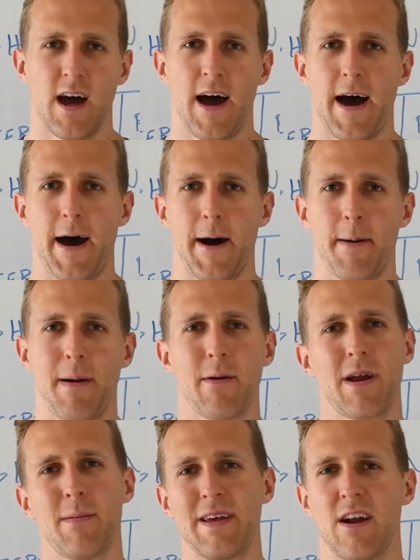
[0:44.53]
And
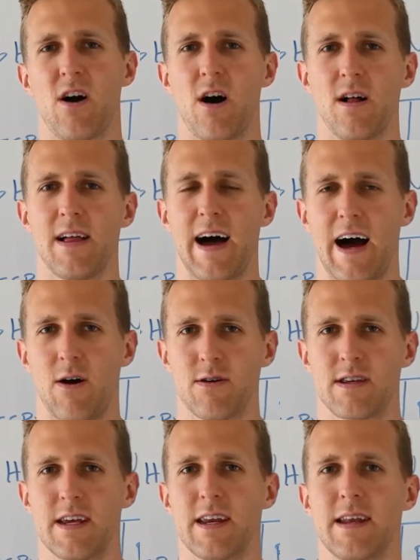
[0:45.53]
when I mean all
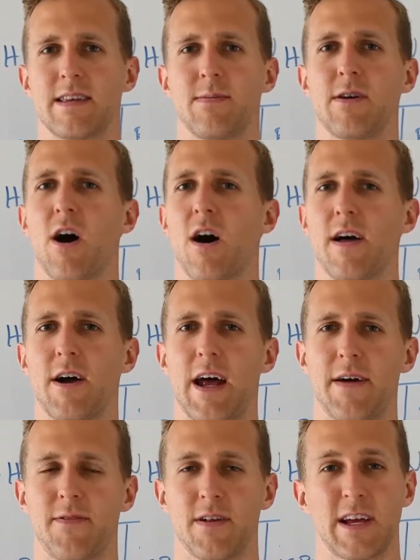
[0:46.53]
out, it needs to be all-out
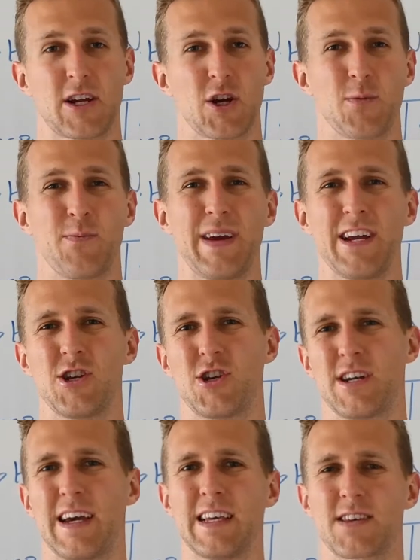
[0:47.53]
effort, like you're being
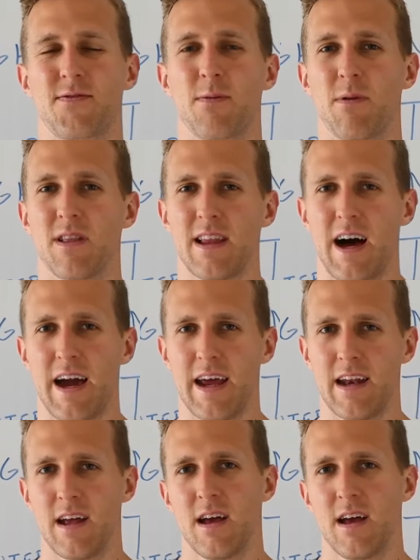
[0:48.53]
chased from a lion.